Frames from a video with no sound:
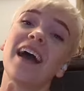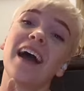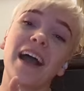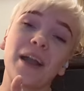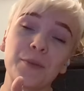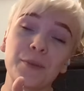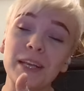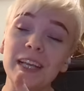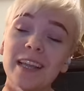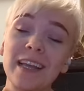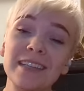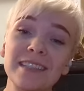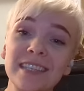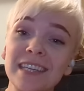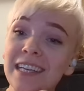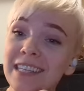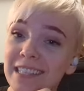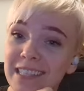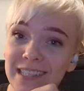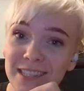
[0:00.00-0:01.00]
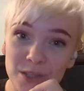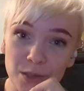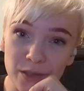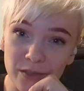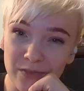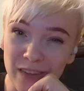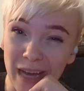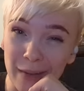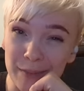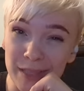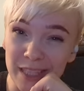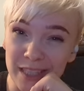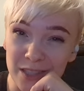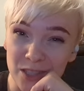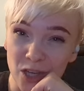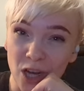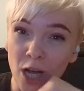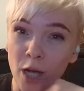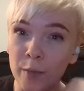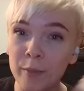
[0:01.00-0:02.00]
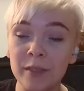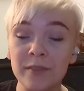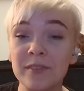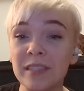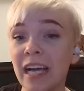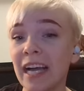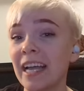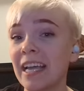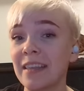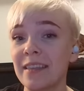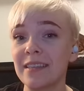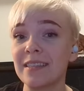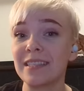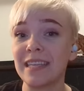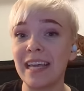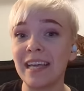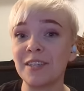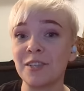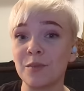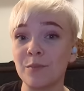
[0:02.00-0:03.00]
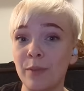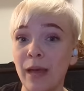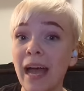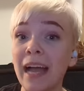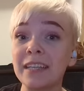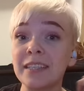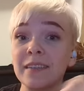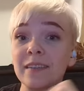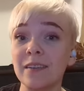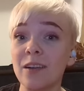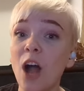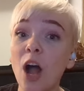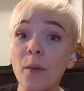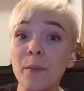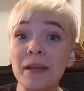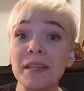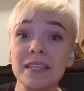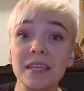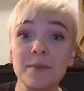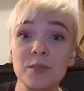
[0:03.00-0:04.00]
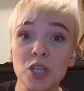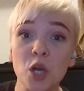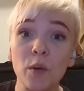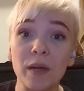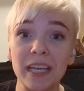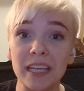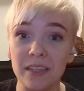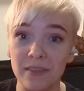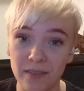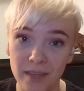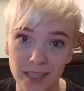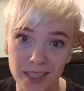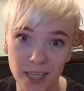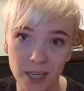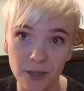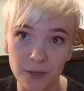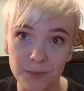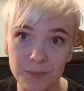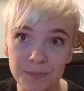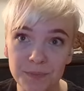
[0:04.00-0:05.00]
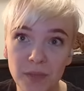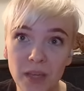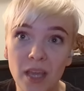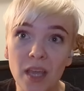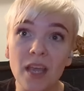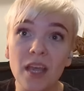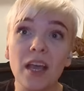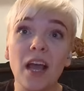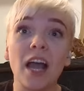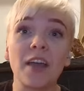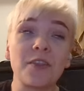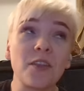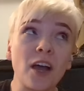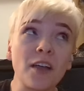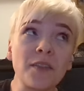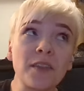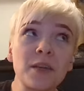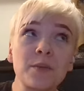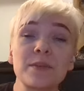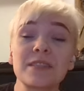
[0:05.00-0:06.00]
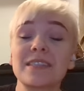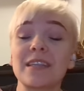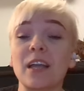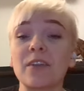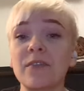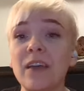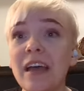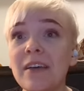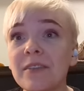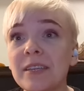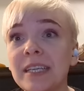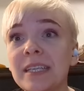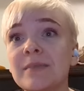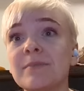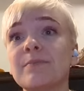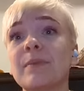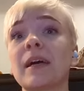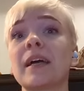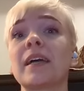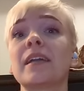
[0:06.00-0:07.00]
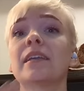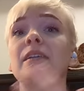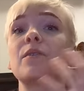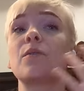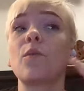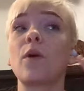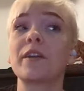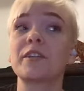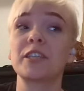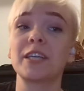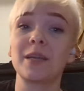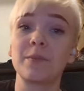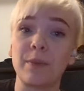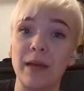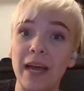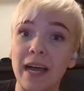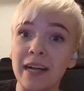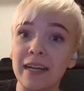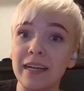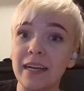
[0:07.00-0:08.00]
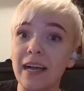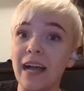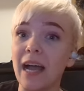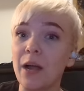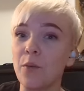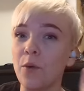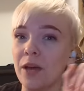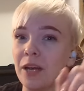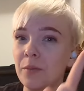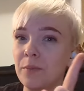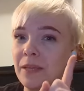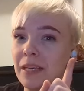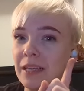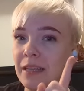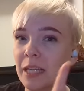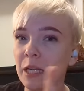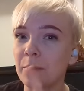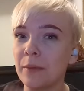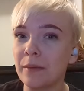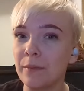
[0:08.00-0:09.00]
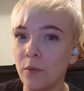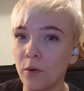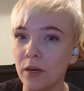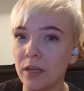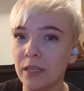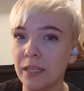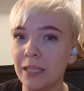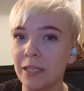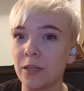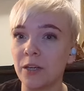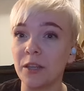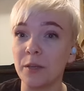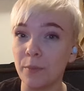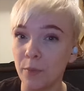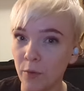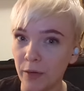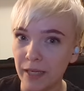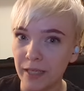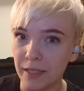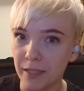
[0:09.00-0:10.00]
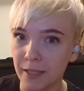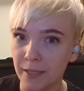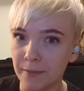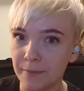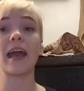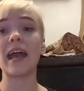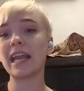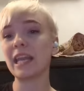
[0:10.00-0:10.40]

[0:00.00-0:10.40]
I realized that I didn't do a fabulous job of tying this tangent back to the comments I'm showing in the video. I thought that it was self-evident, but watching it back, I want to be a little bit more clear on the point here.